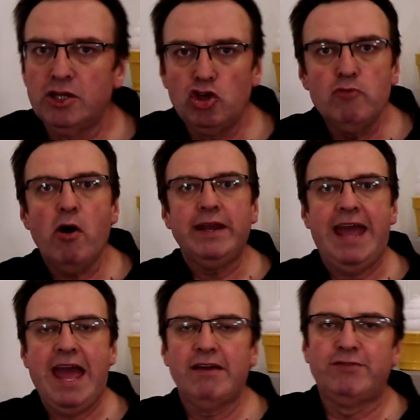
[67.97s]
you might
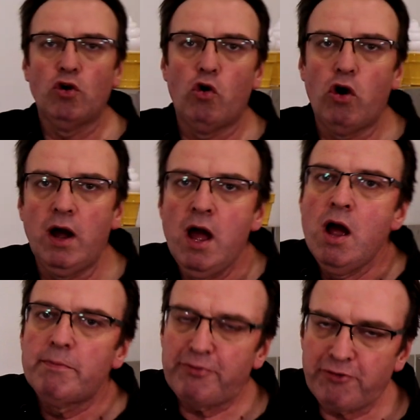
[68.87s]
have your
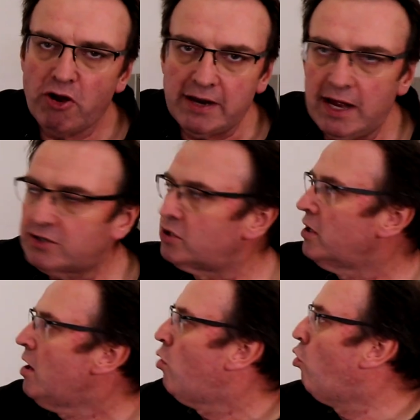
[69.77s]
product
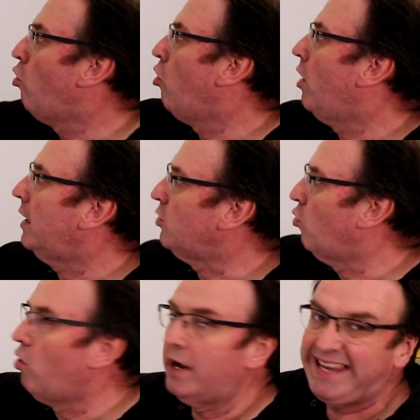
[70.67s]
or
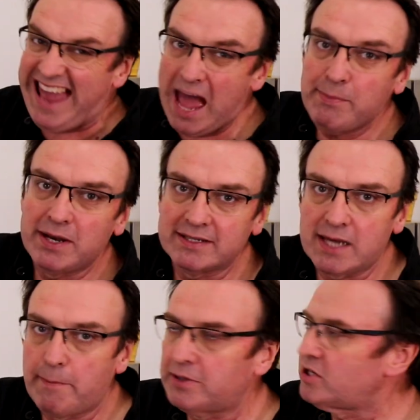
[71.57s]
your cabinet
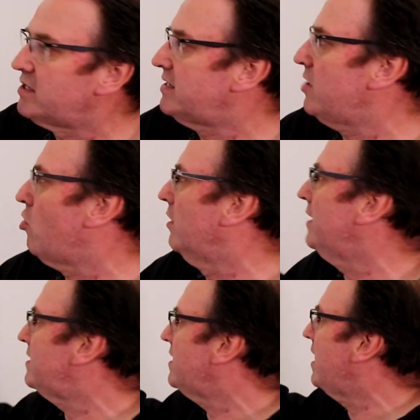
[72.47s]
temperature set on,
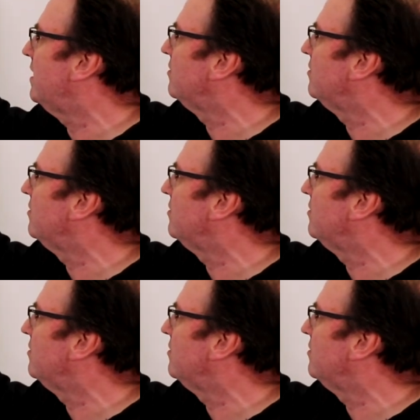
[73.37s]
let's say,